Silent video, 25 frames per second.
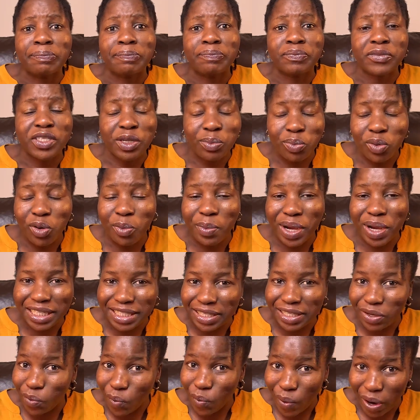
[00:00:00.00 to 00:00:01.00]

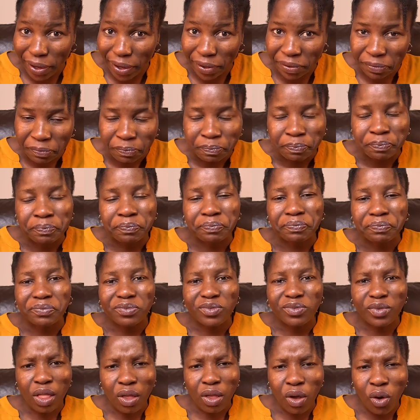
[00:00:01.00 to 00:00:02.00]
diplomatic way.
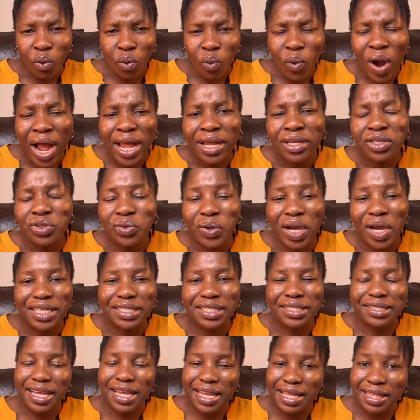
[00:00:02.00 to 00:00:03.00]
Why do I
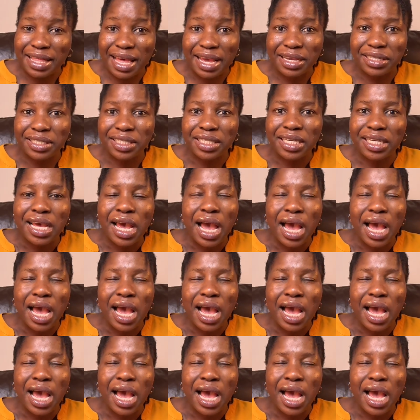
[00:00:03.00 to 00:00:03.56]
say that?